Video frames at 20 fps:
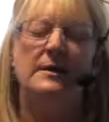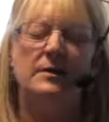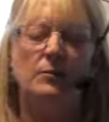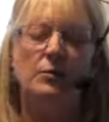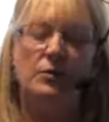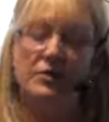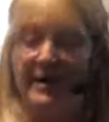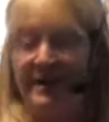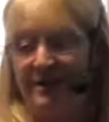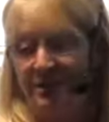
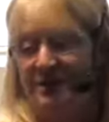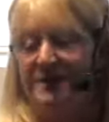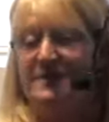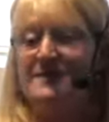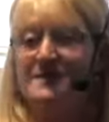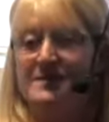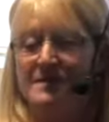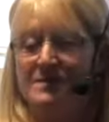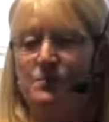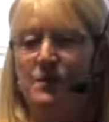Well, actually,
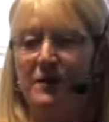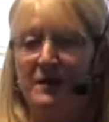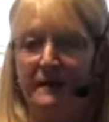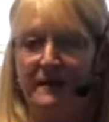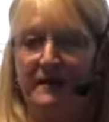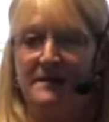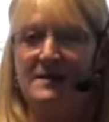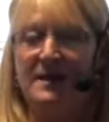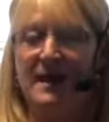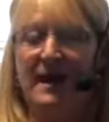this is one of
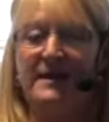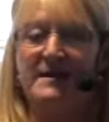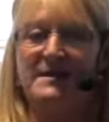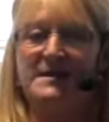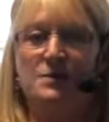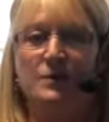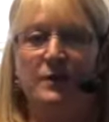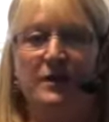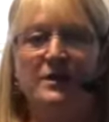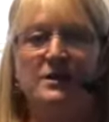those
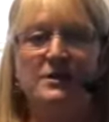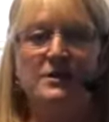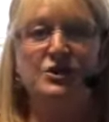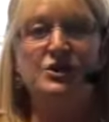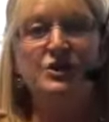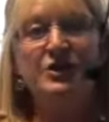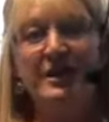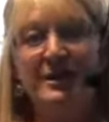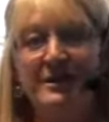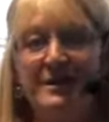cases where
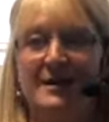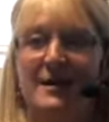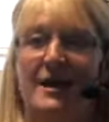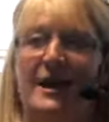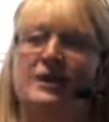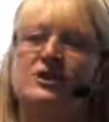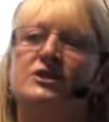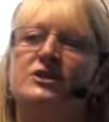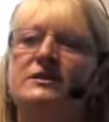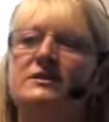she didn't
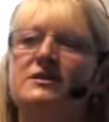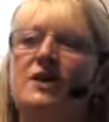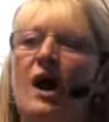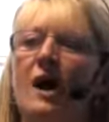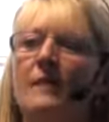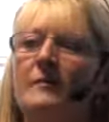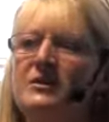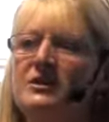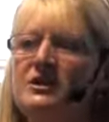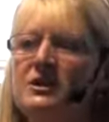actually
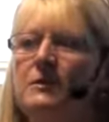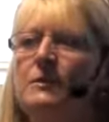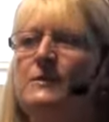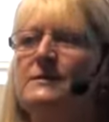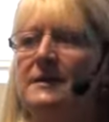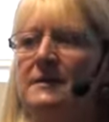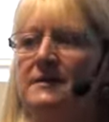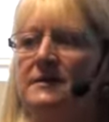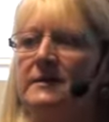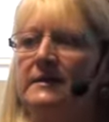die, but she was
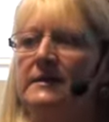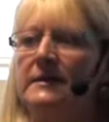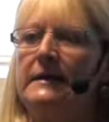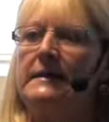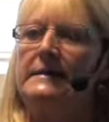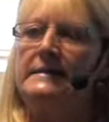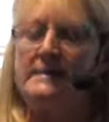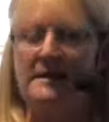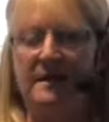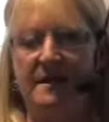under
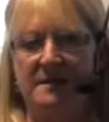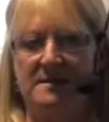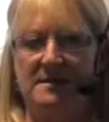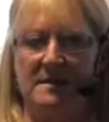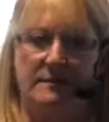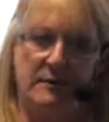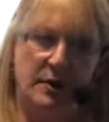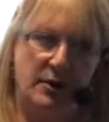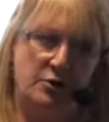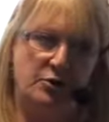intense
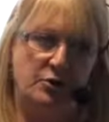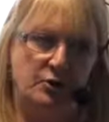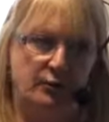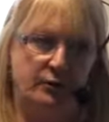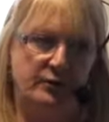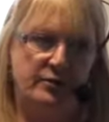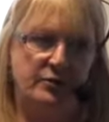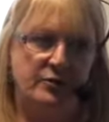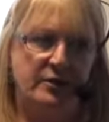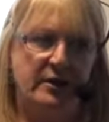emotional
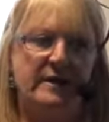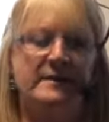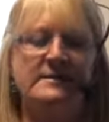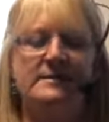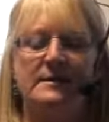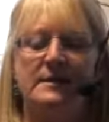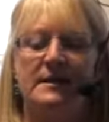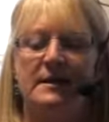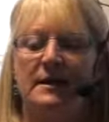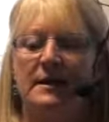
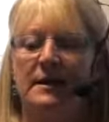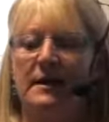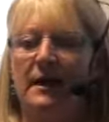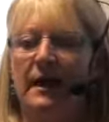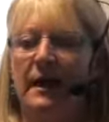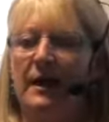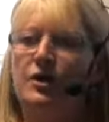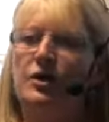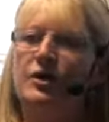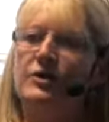stress,
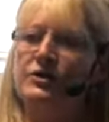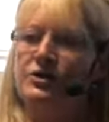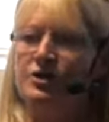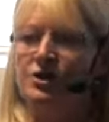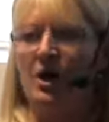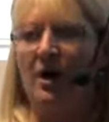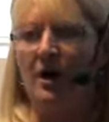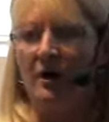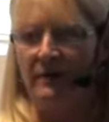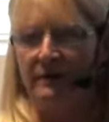and her
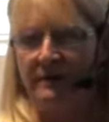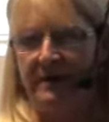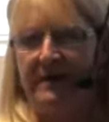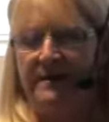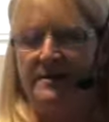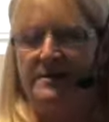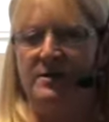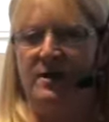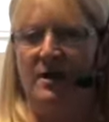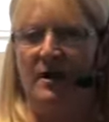child
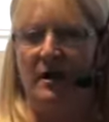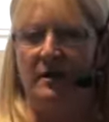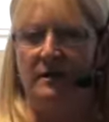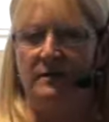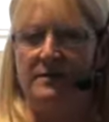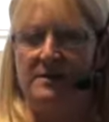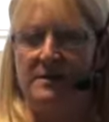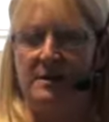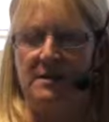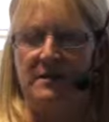had died. It
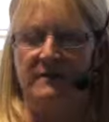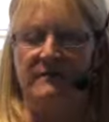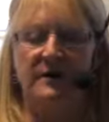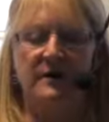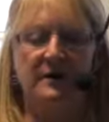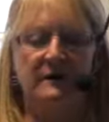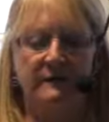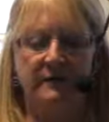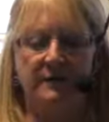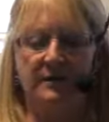was only
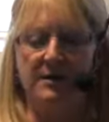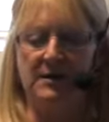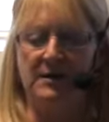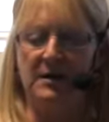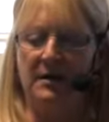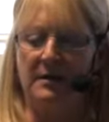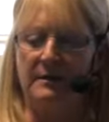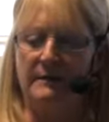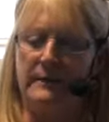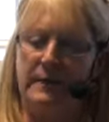very, very
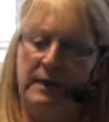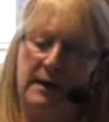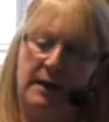young,